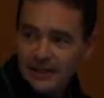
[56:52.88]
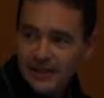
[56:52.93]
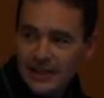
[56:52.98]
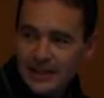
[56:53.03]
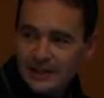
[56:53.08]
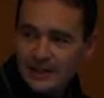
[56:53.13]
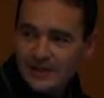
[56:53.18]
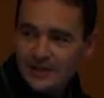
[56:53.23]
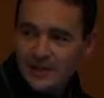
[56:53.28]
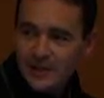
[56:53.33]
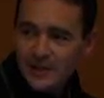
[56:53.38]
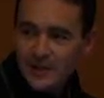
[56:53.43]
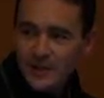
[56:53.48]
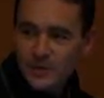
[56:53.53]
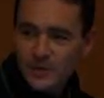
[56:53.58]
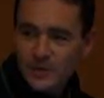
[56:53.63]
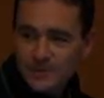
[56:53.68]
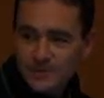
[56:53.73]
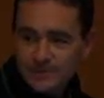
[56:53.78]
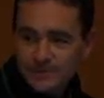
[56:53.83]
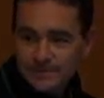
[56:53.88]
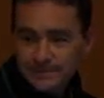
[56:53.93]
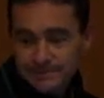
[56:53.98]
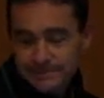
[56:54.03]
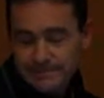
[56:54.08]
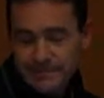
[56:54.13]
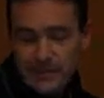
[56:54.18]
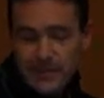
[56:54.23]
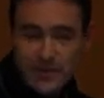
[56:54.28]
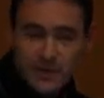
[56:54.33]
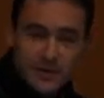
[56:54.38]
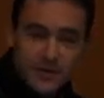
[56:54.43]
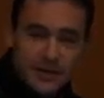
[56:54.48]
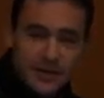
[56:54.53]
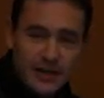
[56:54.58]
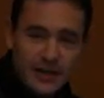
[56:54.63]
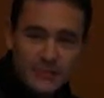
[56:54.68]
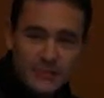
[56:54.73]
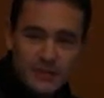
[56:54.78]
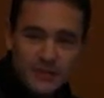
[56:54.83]
and so. And other
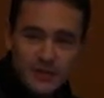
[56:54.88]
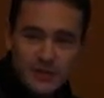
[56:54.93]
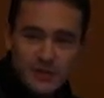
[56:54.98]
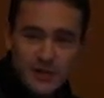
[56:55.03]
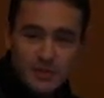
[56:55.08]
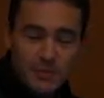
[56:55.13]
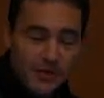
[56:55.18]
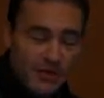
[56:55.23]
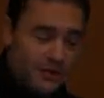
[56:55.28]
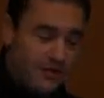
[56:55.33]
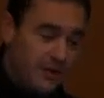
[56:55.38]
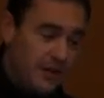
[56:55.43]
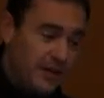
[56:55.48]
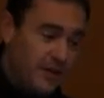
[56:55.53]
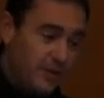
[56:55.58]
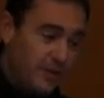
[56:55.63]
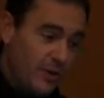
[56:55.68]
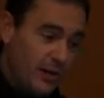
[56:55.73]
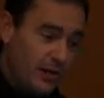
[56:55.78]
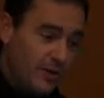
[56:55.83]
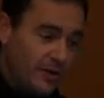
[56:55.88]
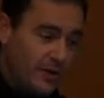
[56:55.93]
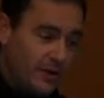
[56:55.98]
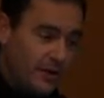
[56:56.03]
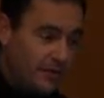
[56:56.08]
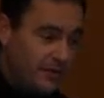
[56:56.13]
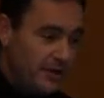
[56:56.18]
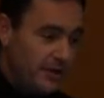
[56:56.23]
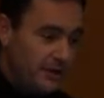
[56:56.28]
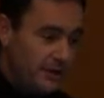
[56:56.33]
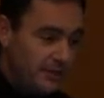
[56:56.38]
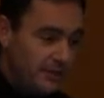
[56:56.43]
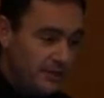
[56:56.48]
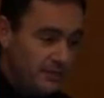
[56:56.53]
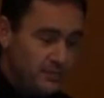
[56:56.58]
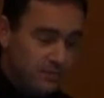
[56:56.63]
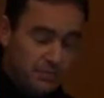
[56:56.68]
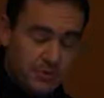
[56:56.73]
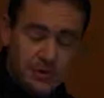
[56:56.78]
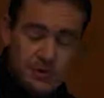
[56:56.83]
times, you know, you might think, "Wow, there,
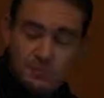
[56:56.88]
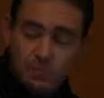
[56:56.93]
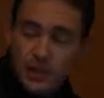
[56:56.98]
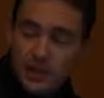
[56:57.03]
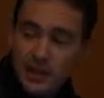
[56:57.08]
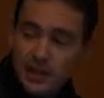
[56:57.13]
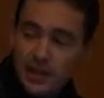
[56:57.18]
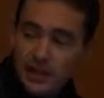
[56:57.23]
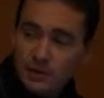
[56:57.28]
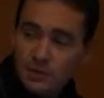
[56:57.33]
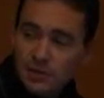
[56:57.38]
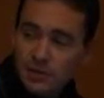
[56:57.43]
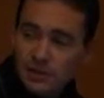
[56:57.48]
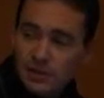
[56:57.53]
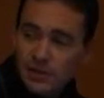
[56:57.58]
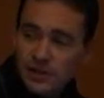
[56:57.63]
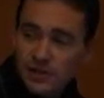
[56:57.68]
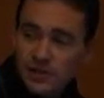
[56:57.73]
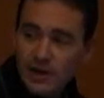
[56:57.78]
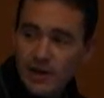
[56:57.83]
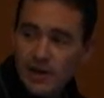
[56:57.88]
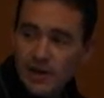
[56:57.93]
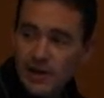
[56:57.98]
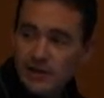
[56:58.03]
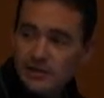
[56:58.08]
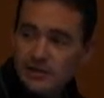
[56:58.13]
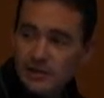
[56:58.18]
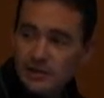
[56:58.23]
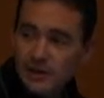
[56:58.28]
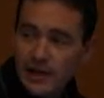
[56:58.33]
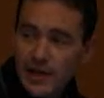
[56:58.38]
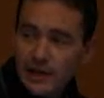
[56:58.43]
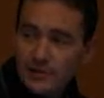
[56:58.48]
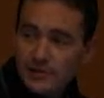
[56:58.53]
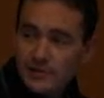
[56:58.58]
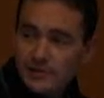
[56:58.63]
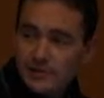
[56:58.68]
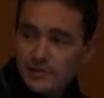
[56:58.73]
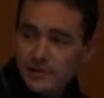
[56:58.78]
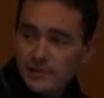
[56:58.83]
there's there's plenty, and we're just going to write it out and see what
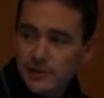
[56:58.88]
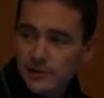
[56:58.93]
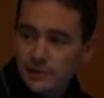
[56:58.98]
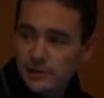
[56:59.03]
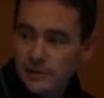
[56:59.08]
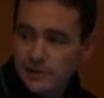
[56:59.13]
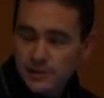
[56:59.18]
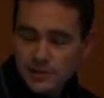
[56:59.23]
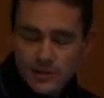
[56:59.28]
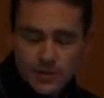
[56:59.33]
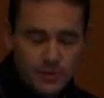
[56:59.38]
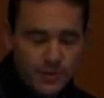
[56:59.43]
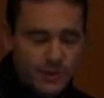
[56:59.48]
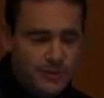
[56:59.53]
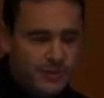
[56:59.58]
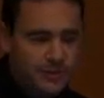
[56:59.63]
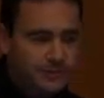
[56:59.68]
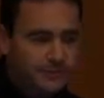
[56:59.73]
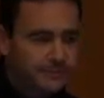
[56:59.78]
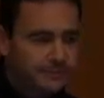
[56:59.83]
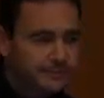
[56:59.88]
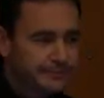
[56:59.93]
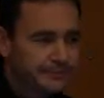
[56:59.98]
happens." So that's a good question.